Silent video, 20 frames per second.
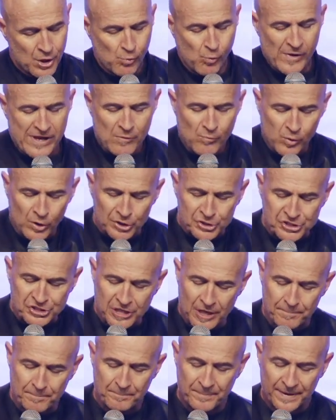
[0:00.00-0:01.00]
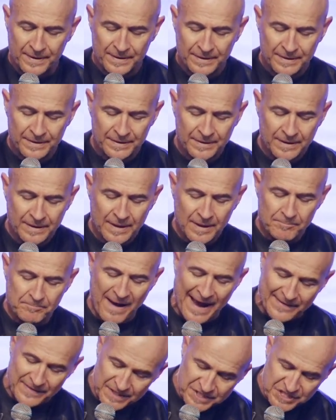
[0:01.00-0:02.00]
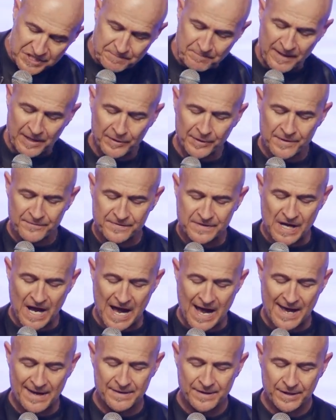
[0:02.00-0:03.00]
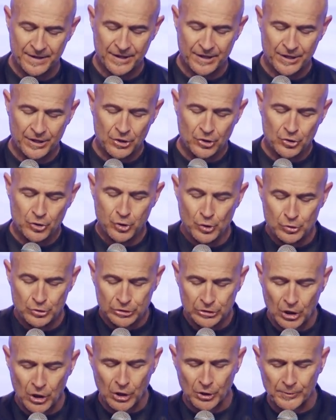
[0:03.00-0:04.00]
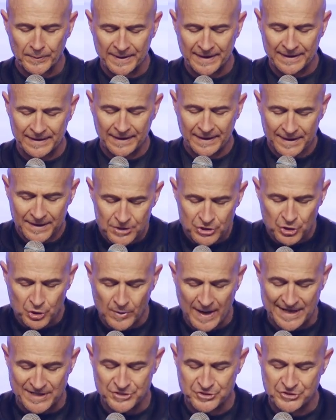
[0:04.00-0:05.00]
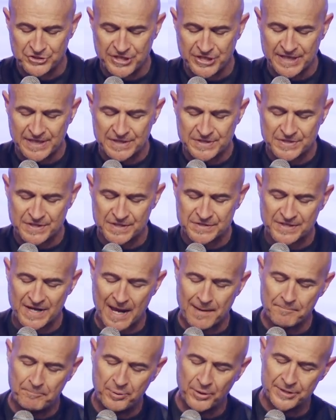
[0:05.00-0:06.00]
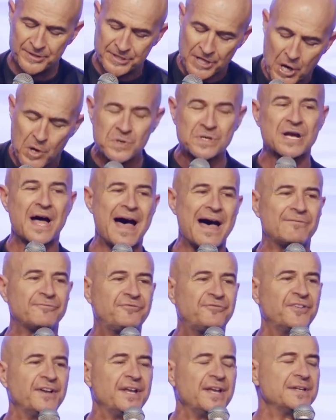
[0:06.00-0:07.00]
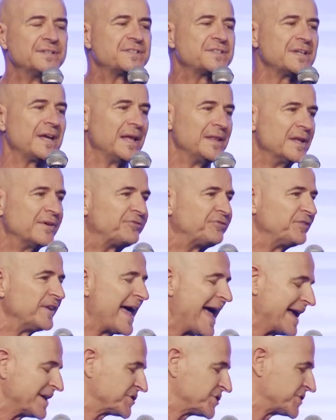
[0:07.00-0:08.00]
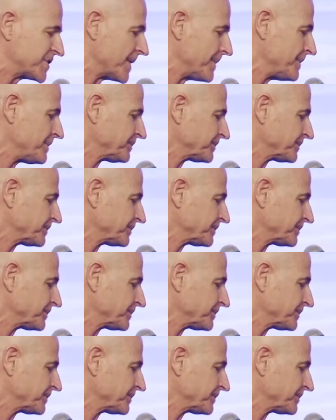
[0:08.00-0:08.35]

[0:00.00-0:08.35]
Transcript: We worship by the Spirit of God, who glory in Christ Jesus and put no confidence in the flesh.